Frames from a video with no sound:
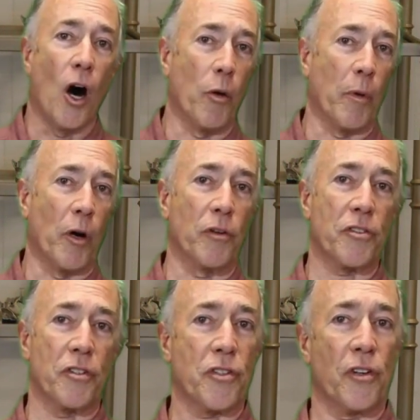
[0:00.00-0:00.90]

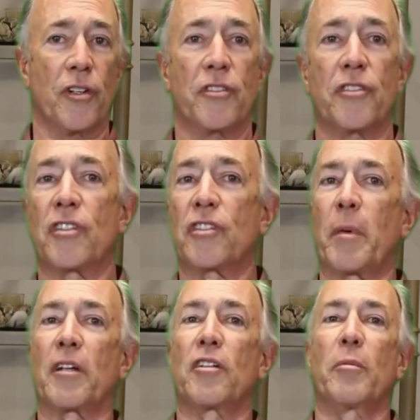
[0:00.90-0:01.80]
Homeowners insurance is
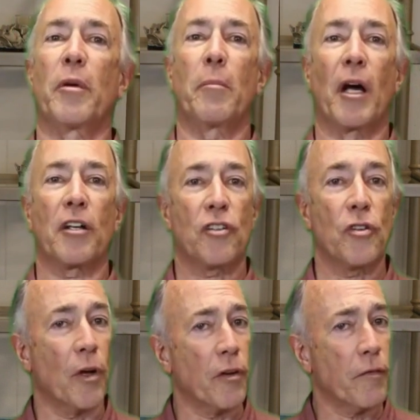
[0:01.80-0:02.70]
expected to be about
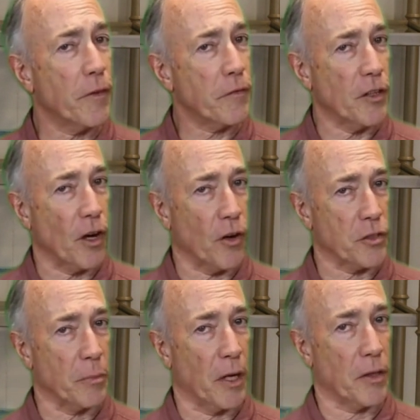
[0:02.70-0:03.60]

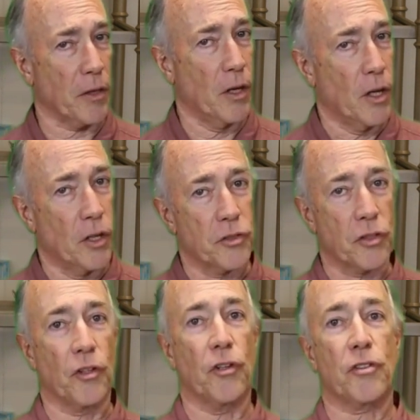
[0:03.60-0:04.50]
$250 a month.
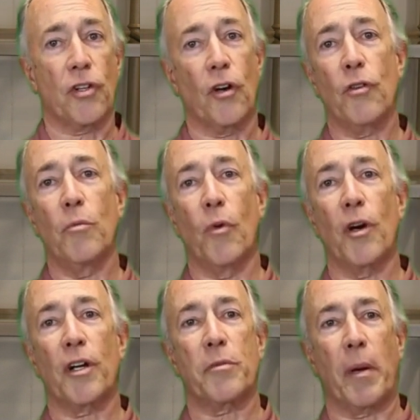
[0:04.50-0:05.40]
So your total
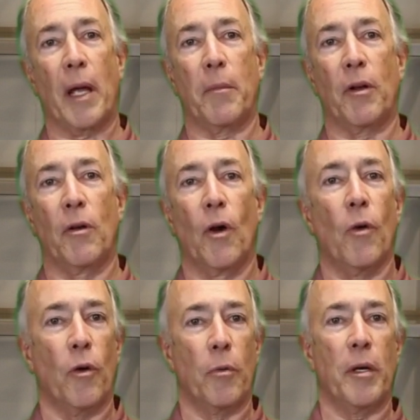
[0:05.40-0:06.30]
mortgage payment
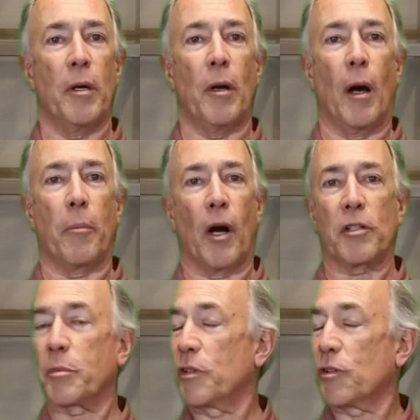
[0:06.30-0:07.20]
would be
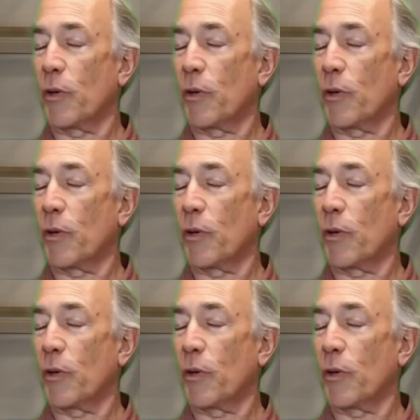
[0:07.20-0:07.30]
approximately